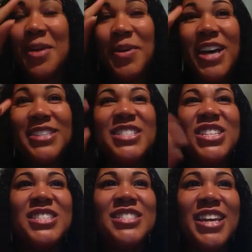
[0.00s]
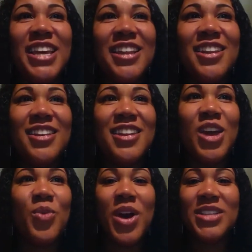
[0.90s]
because
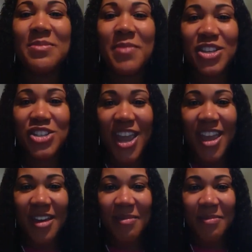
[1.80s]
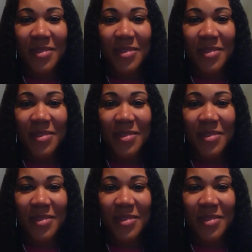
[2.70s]
it wasn't my jam.